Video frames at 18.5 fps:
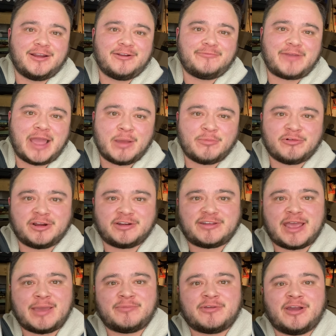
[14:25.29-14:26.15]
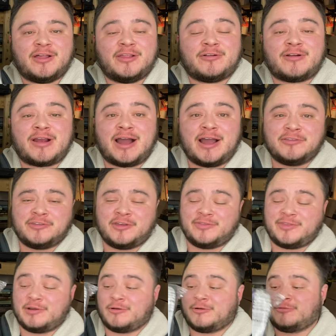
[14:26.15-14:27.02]
fabric type color. I thought
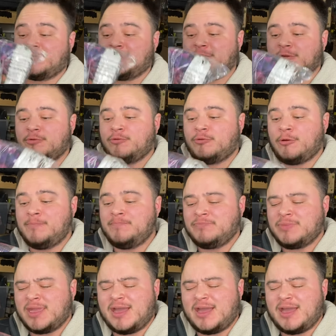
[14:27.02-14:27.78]
they were really cool.